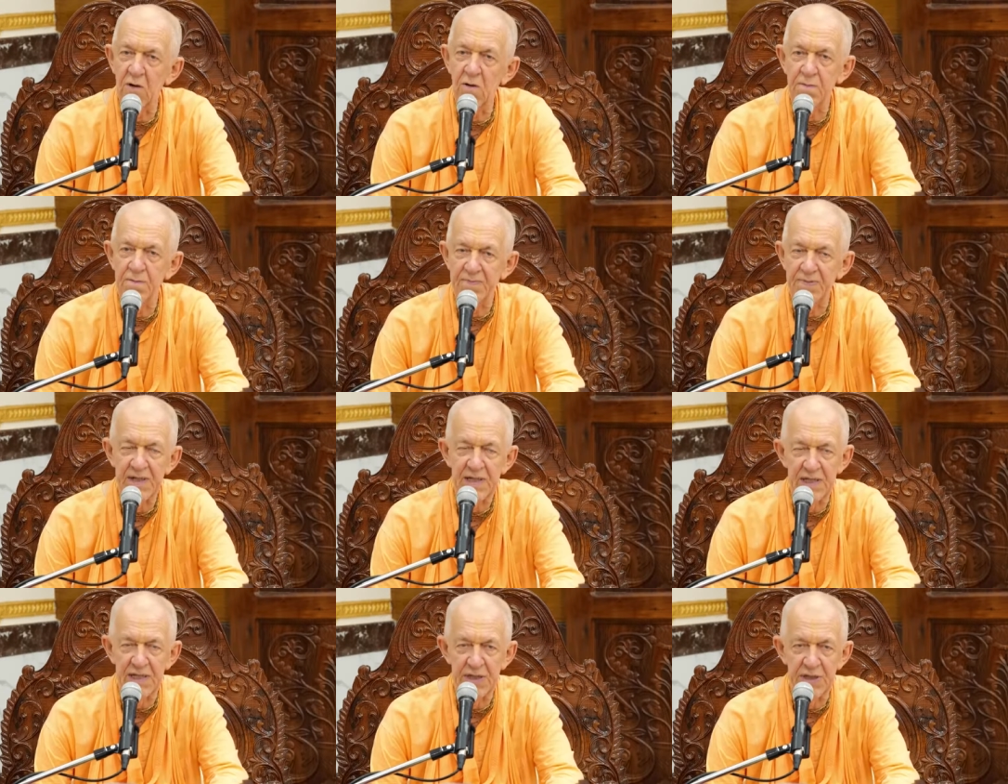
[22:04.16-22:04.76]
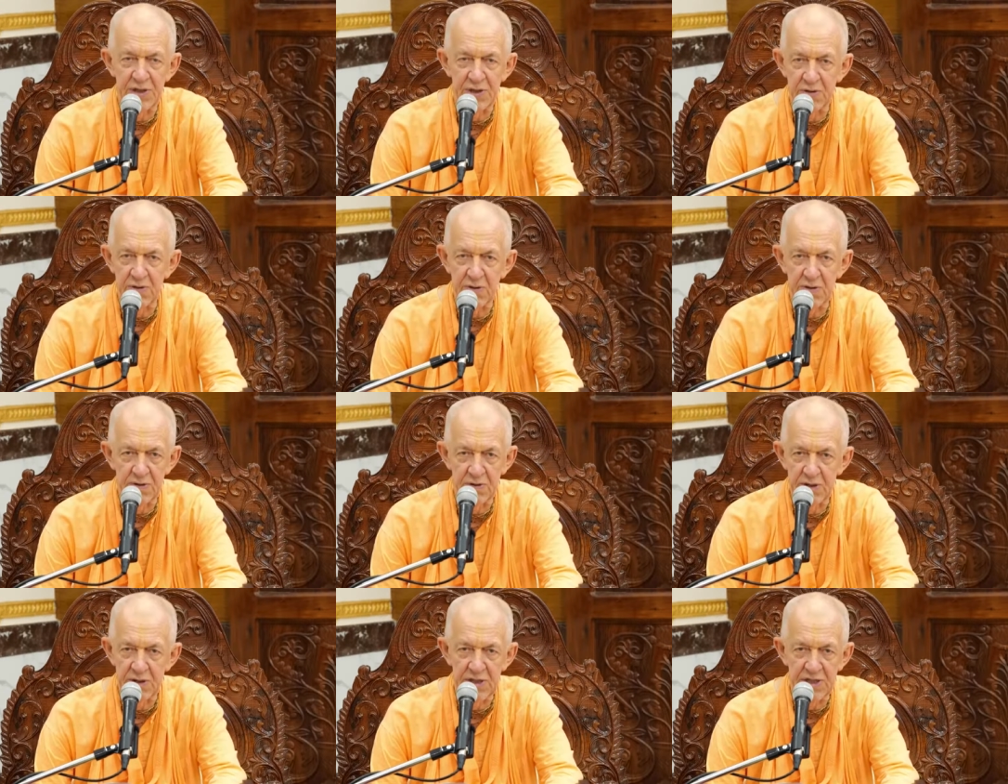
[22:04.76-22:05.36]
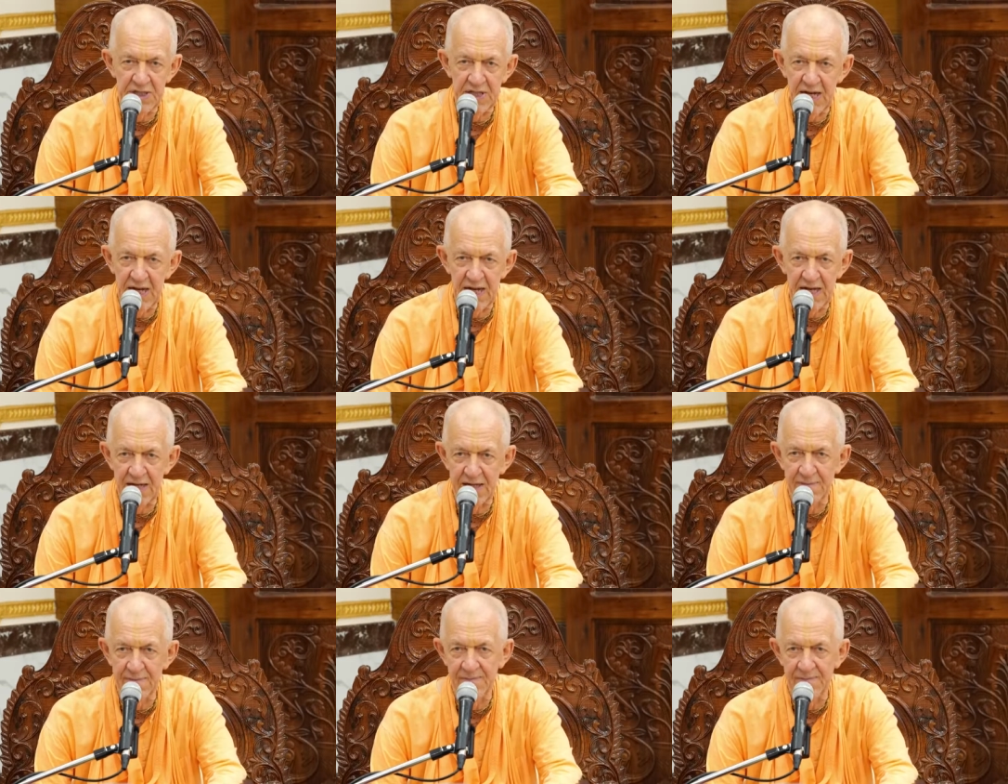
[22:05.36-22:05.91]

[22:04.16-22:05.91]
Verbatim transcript: the gopis, you could say.